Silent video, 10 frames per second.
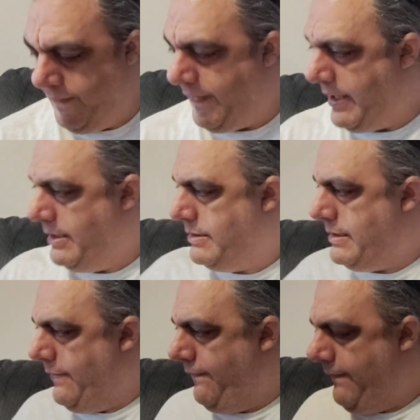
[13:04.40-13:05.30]

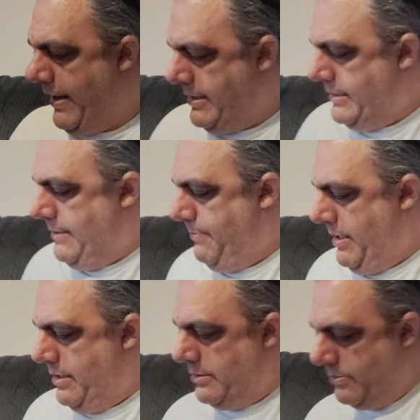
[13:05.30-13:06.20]
fancy
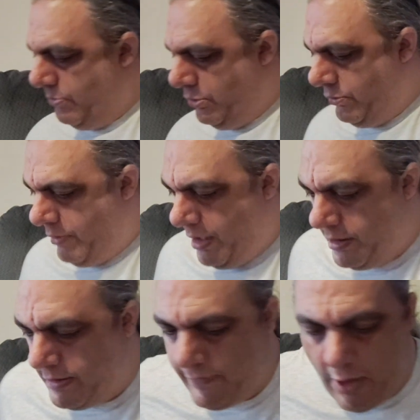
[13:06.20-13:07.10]
pants
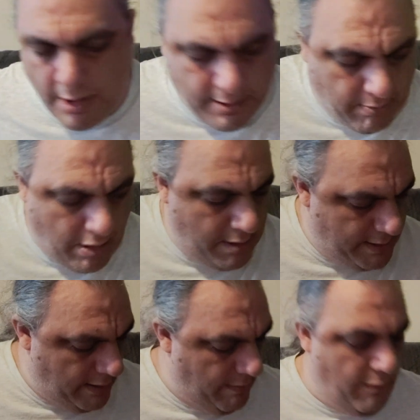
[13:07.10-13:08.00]
Blu-rays of awesome
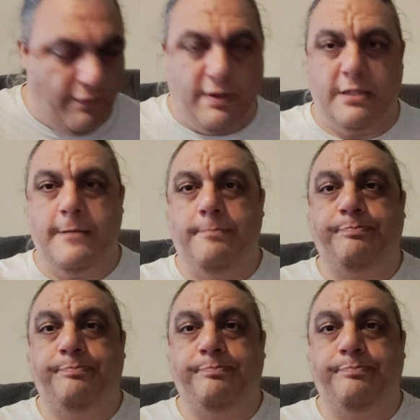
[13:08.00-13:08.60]
Godzilla movies.